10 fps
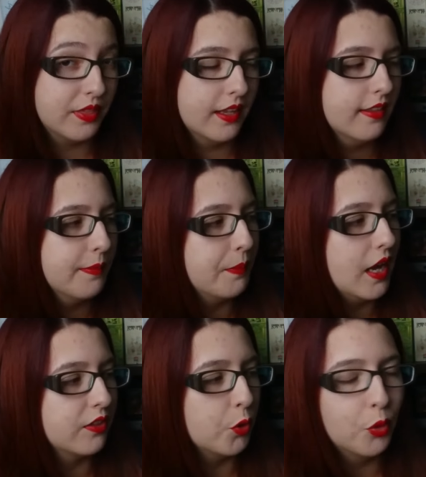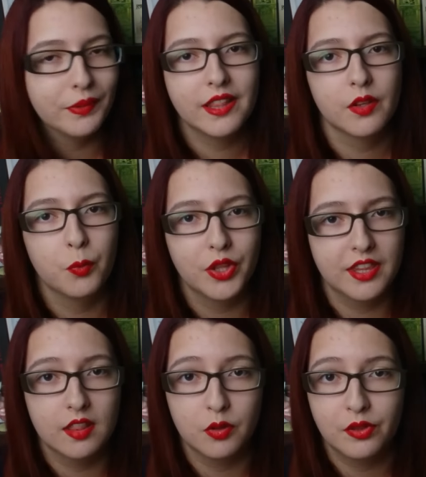owned this, but Orbit
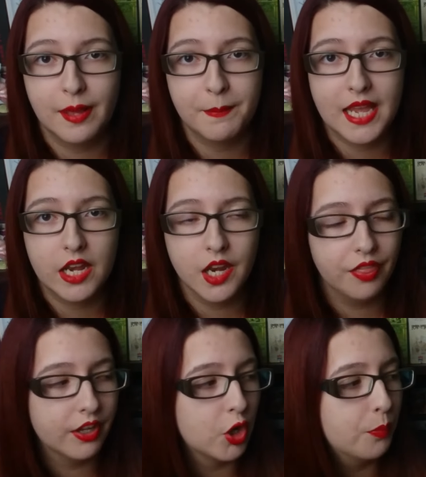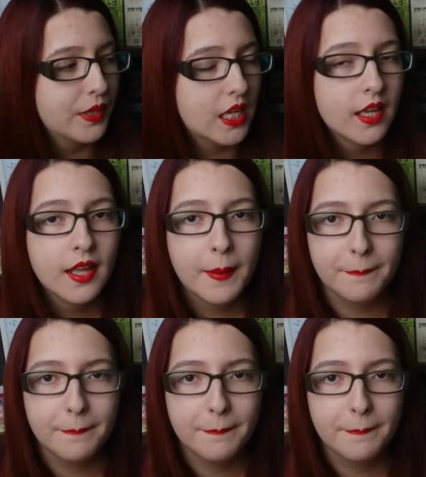wanted to send me another copy